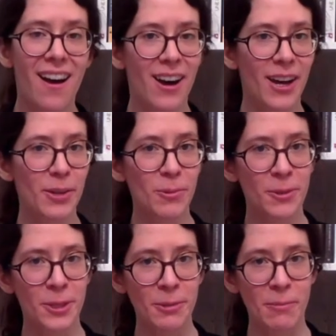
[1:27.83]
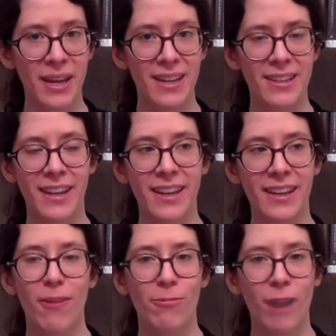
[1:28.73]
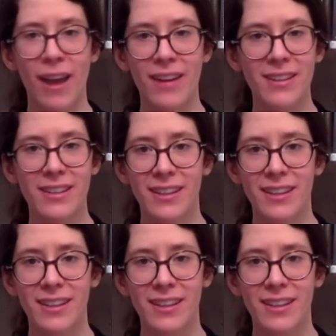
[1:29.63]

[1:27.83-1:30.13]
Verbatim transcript: I also made a rant